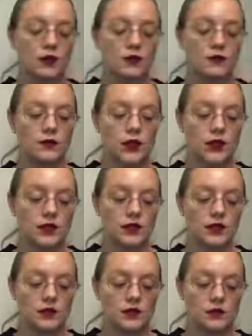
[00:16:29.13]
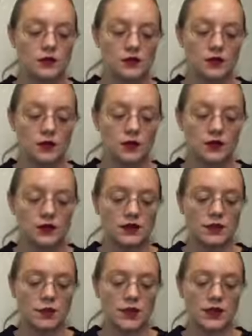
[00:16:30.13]
if you had customers that were
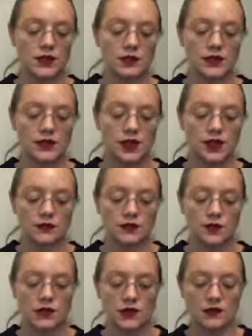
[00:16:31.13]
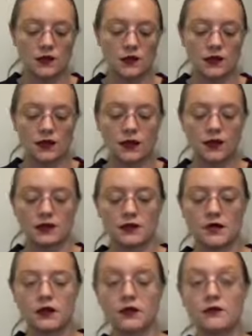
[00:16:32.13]
disappointed about the aftershaves being gone and
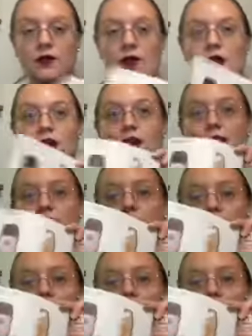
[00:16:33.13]
stuff, let them know